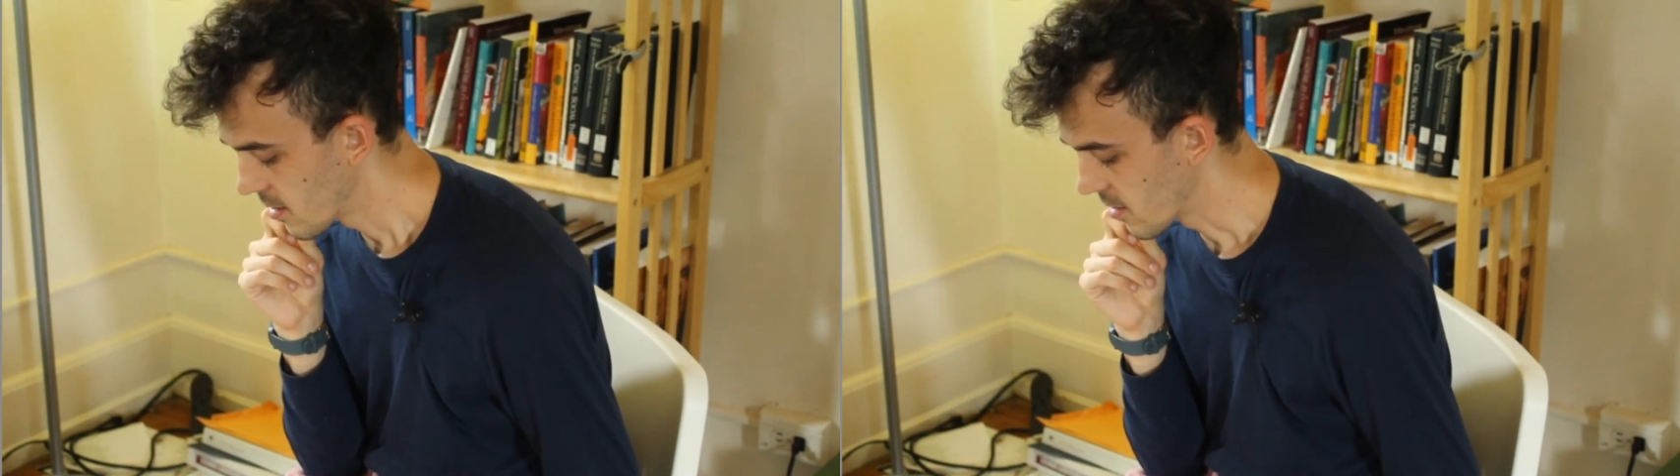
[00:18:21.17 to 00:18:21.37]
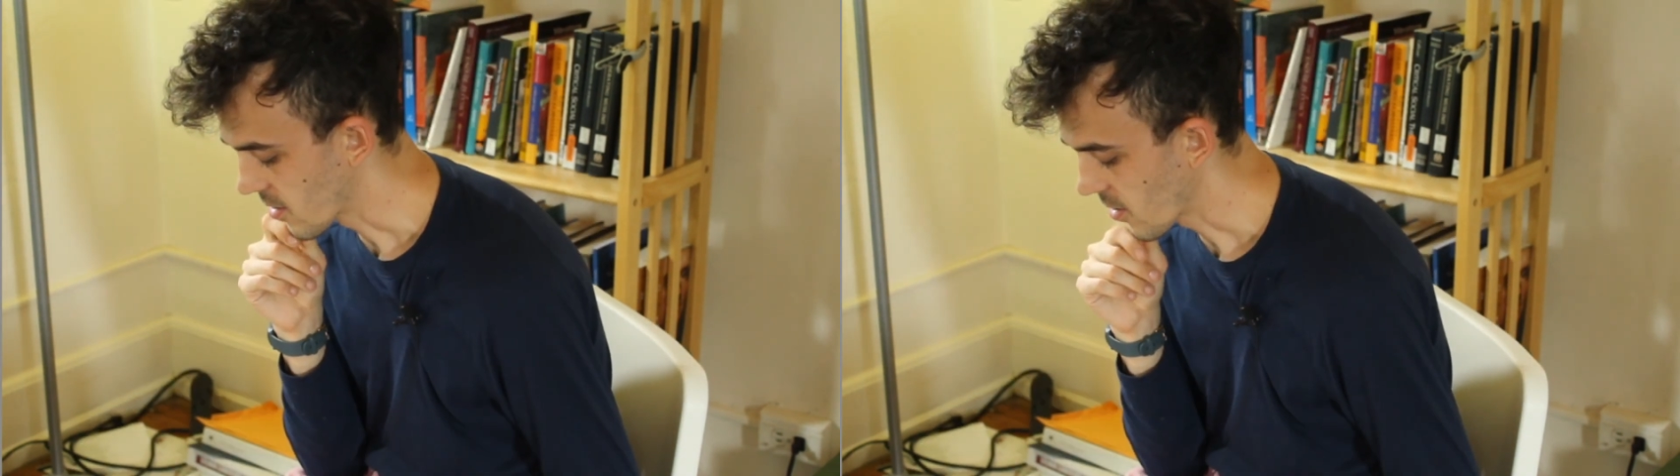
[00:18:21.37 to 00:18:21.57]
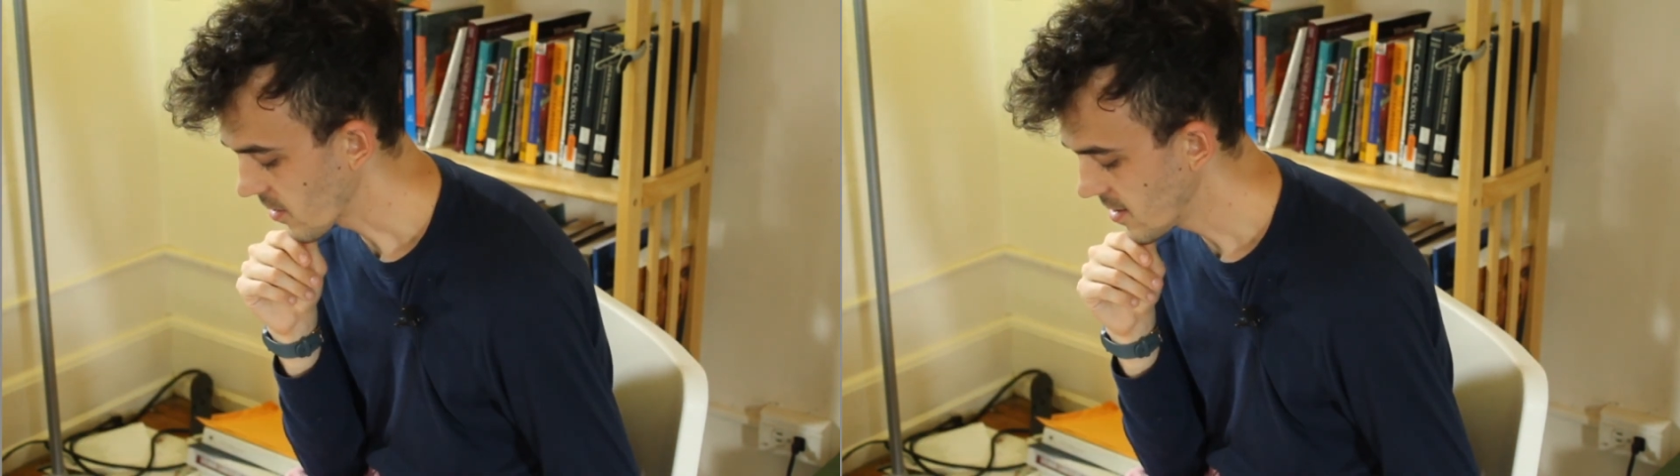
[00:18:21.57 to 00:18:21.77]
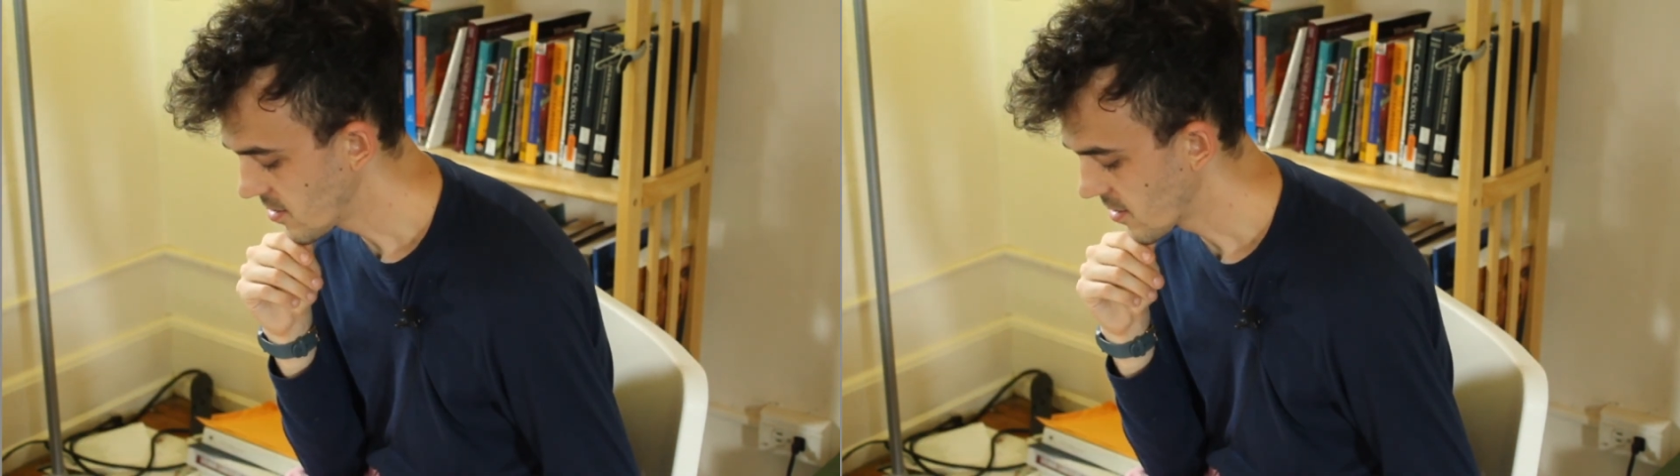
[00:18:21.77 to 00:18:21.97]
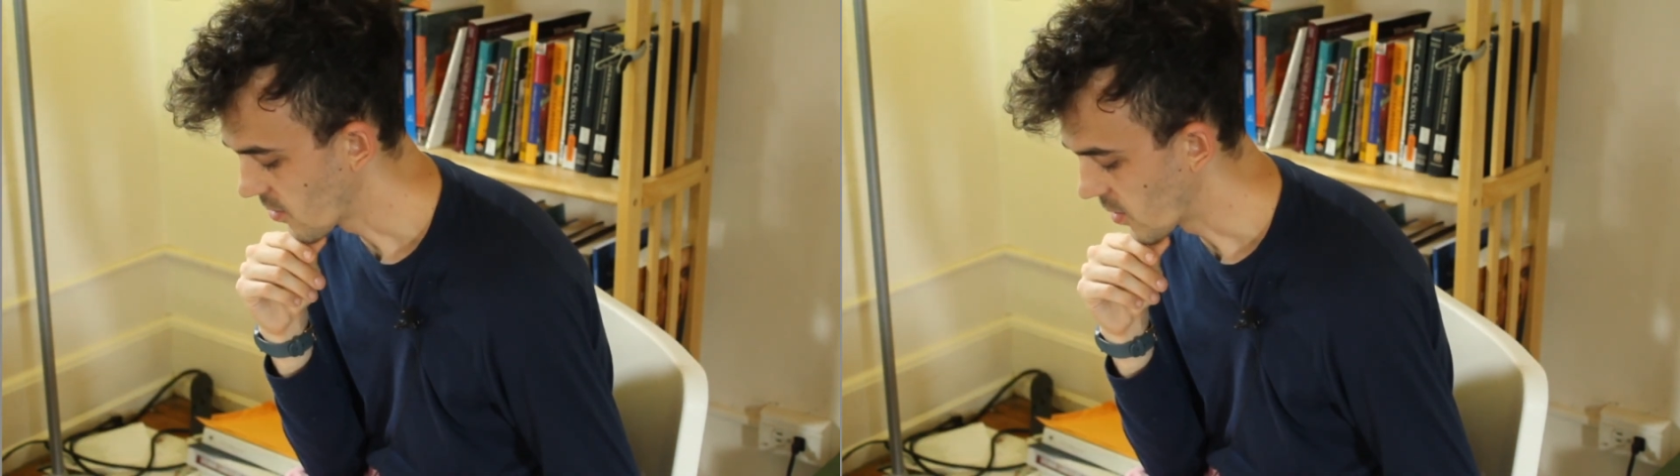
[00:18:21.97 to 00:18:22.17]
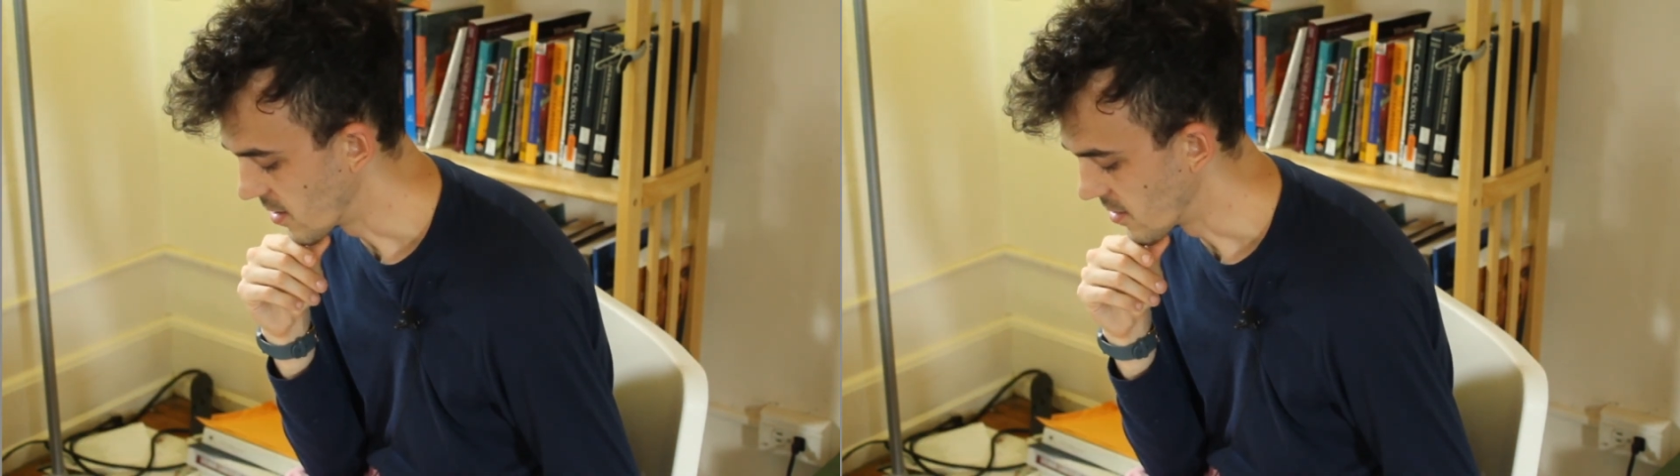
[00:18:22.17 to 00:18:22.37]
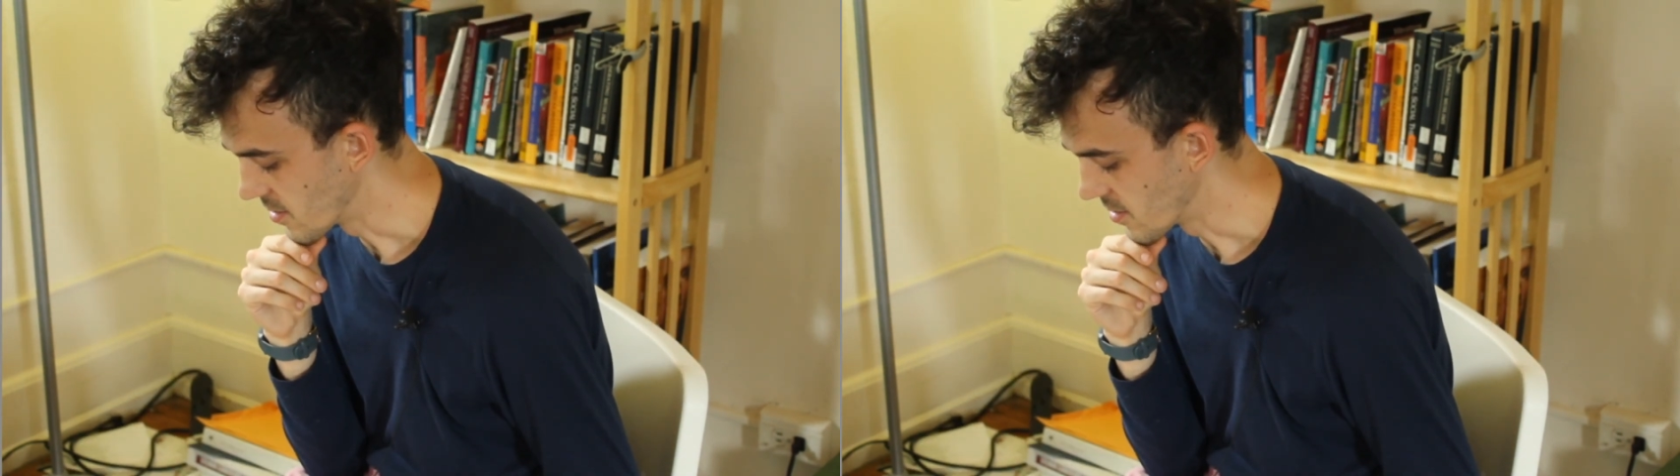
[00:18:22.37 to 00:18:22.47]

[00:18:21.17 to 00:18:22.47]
The courage and the will